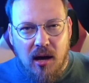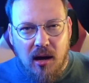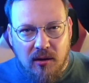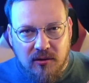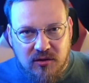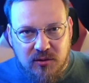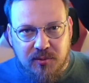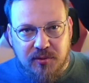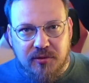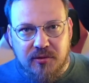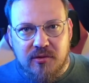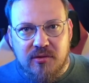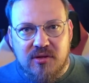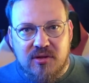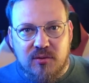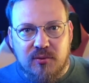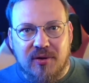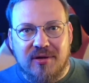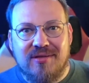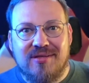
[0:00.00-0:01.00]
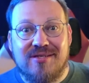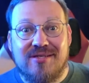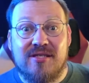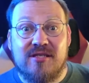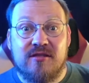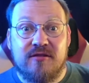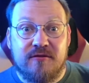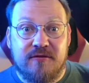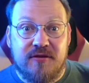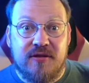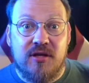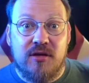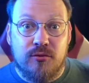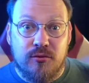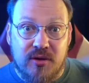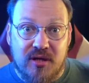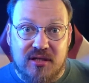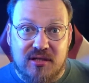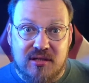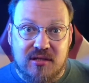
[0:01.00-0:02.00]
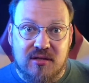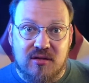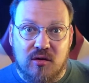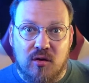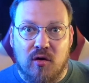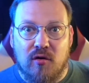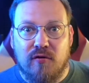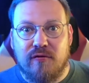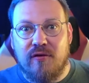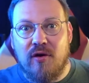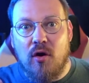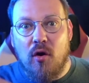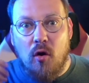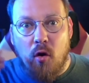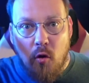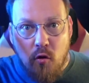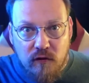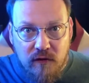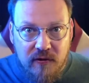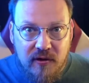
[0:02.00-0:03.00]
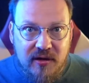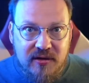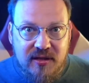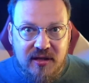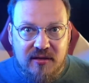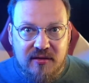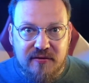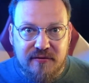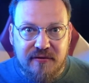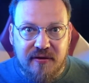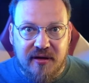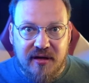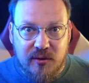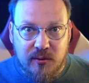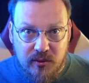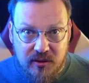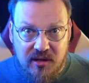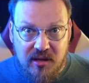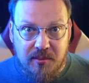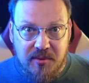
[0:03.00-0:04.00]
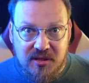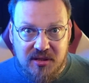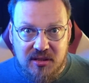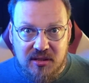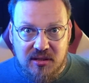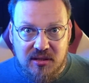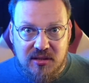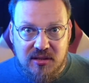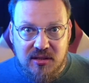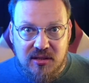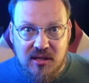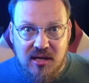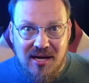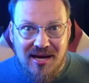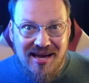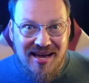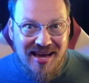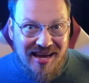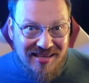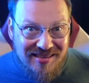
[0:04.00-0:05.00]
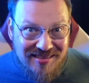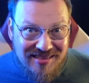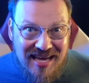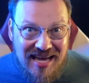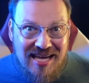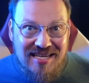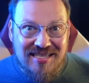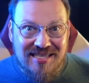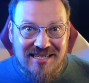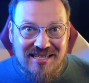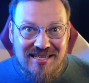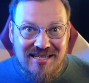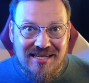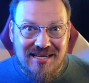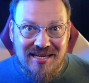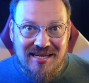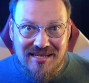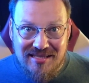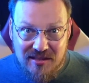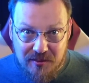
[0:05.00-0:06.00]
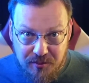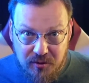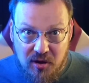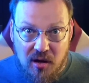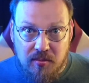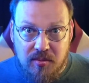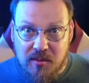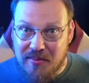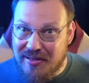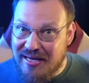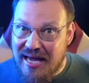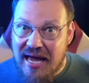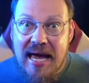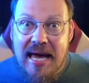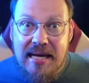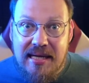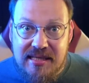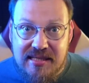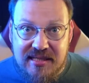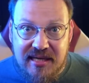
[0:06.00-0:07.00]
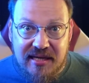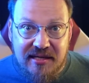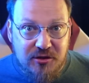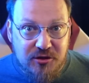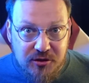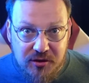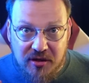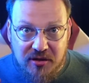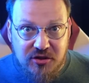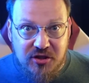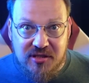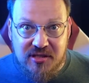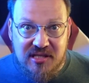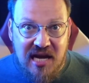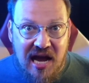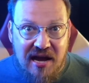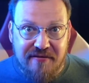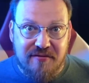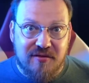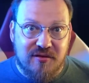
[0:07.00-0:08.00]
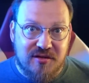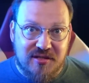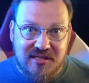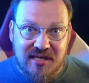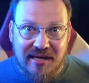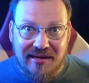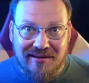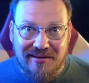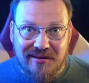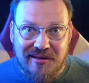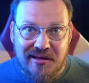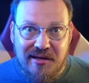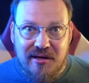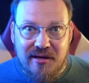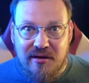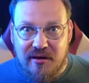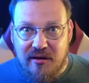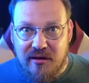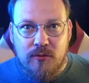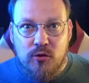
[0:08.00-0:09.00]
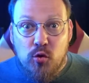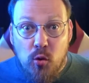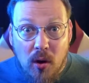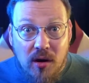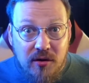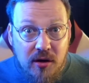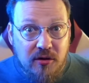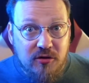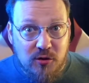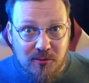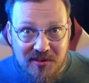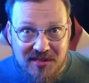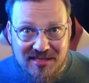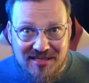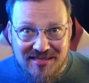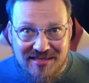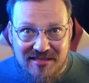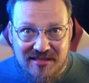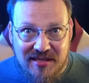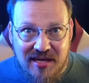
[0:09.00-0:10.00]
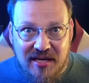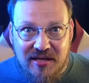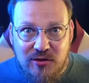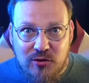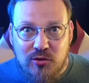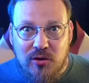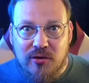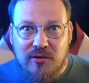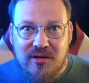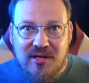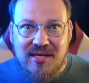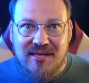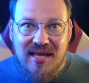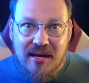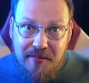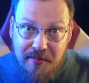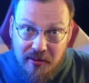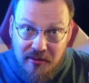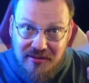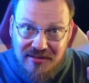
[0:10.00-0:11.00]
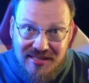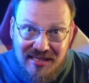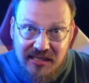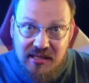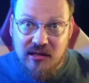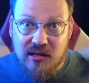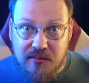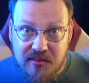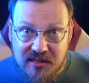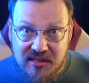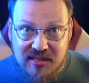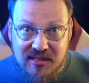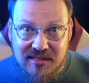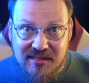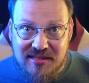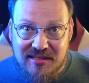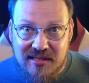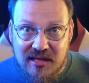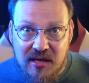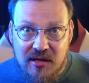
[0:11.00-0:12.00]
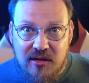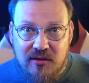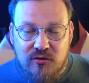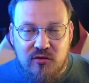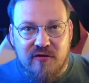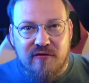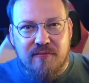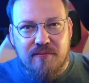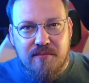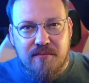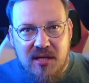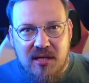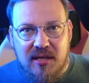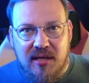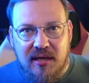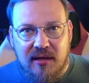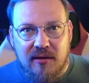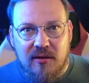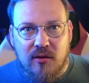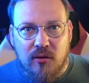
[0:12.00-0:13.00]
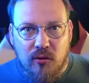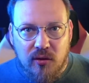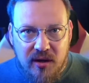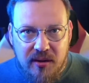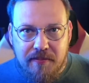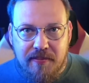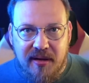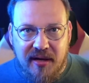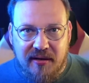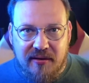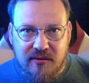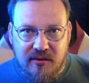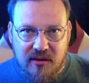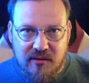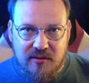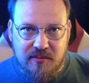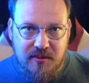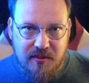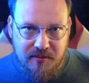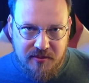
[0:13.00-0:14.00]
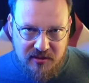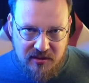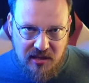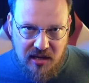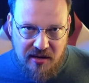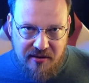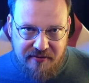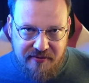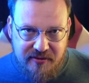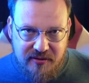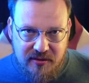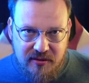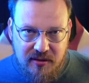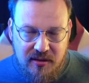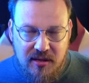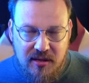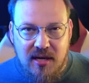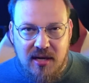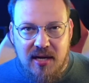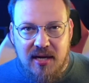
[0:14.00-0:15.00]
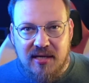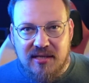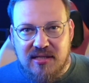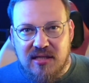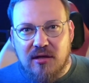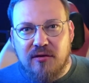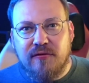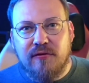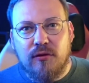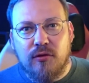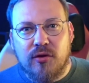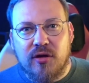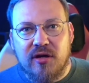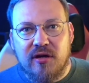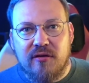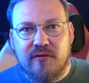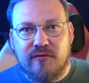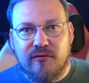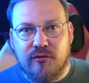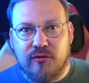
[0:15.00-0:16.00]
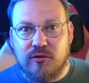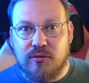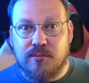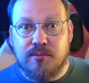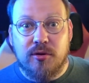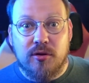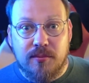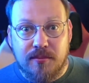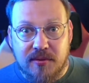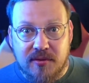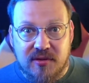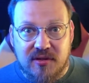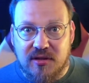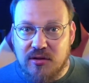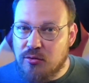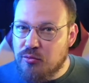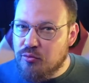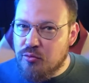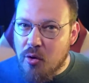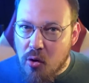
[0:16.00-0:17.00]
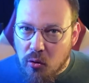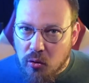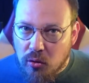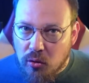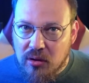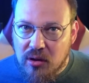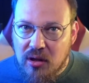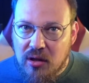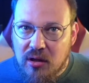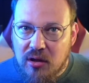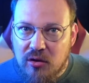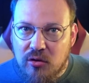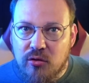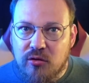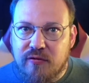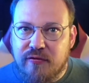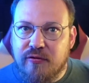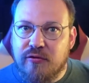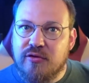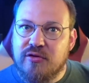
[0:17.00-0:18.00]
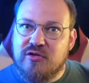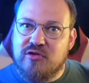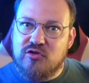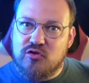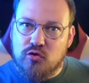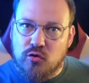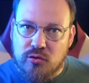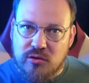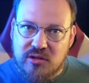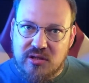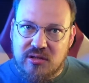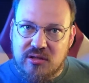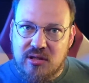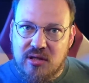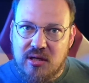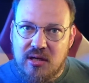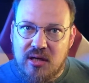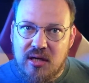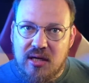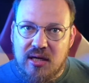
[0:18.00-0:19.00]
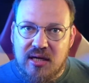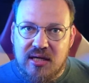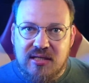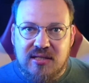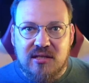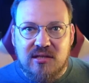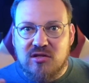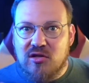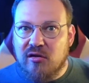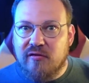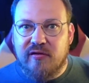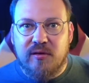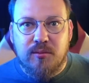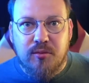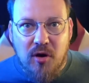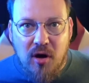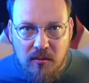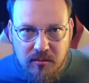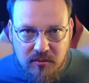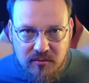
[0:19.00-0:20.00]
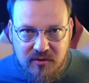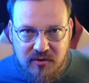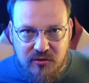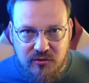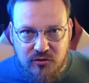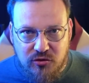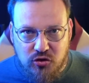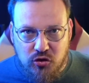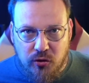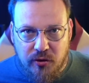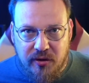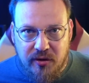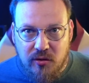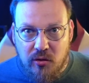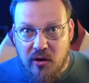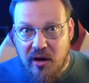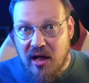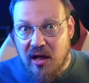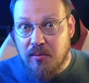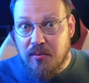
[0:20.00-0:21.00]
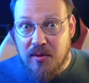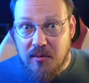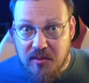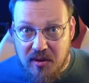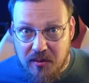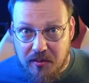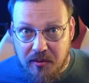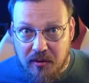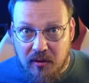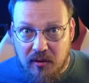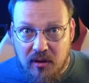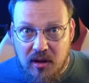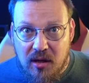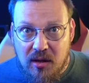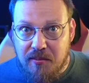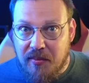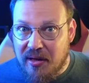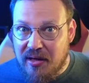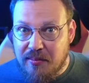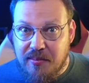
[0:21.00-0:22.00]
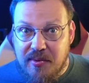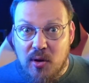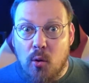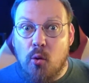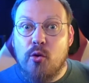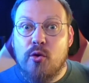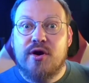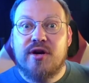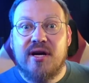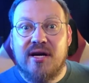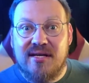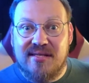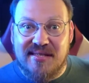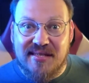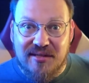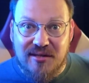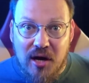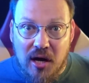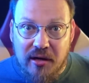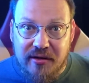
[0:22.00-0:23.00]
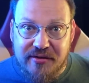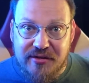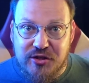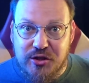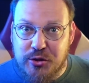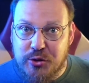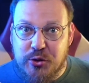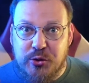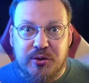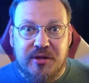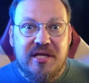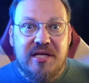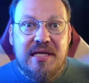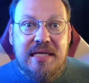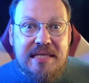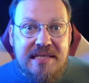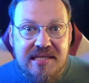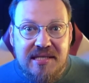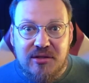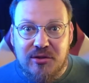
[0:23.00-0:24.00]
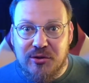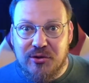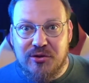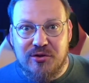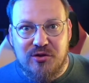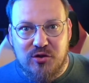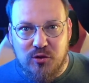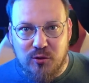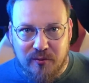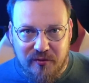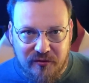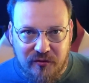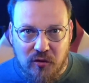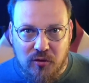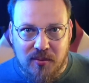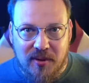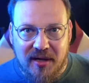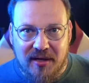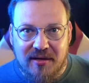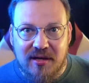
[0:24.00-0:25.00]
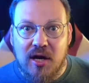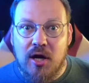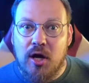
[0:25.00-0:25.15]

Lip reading: Entrepreneurs run the severe risk of over-identifying with their business. And that is a problem at any stage, not just after a sale. You are not your business, and you don't need that particular business to have meaning or impact on other people's lives. Instead of looking for your purpose in a role, look for its source. Is it solving problems you enjoy or helping people? Might it be organizing knowledge into an easy-to-consume format?